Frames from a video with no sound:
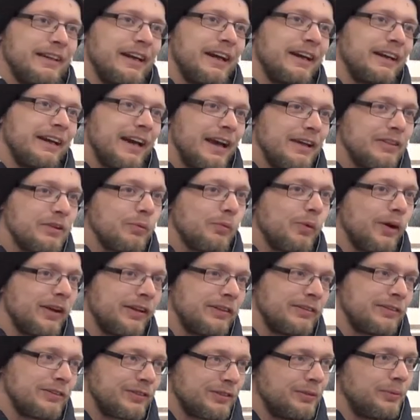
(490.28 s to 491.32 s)
And getting the
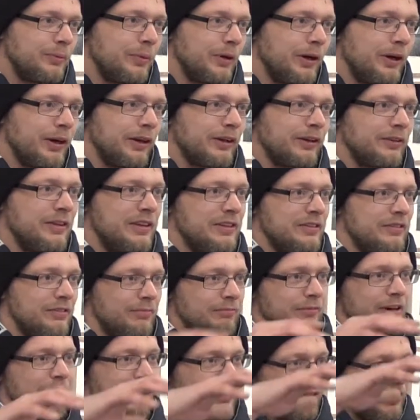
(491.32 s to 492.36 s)
wings to work, these
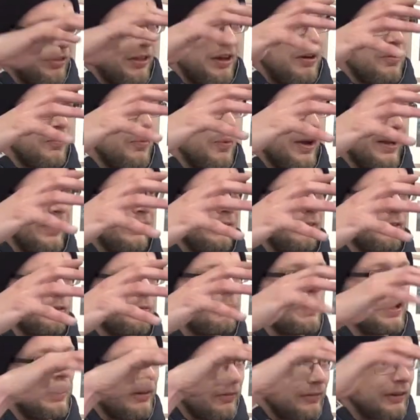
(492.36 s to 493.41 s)
really thin wings
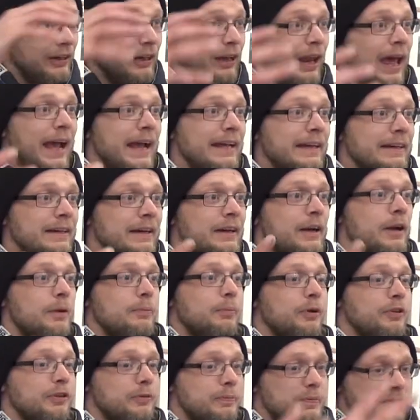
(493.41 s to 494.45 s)
made of clay,
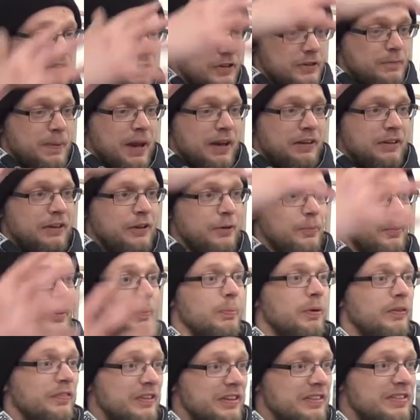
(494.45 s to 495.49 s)
but to be suspended up
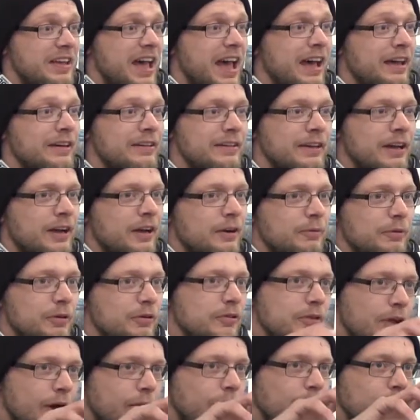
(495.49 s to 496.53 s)
above its head with
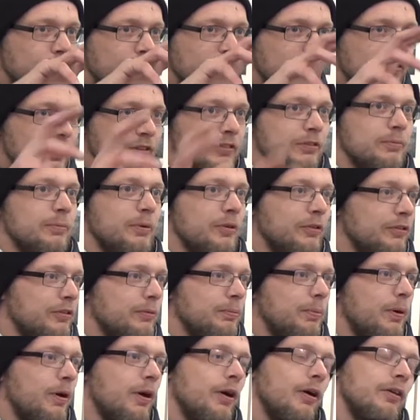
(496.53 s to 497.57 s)
no visible
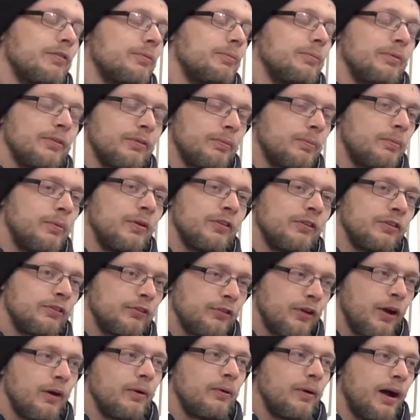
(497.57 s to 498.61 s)
support was
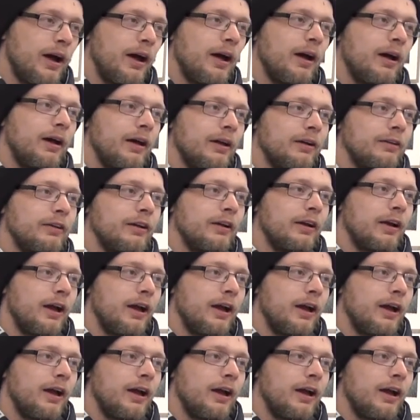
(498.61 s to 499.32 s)
so hard.